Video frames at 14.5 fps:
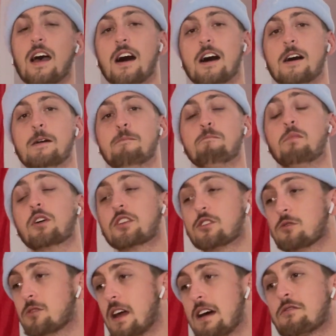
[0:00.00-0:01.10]
Um, but
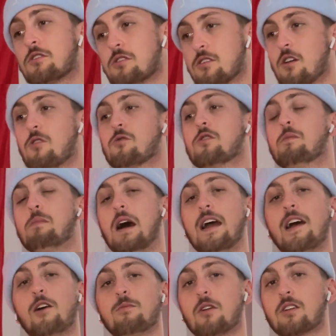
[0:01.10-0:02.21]
you never know. The
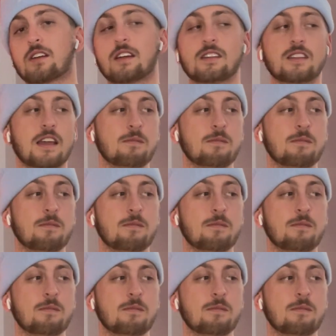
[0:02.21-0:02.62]
buyout market,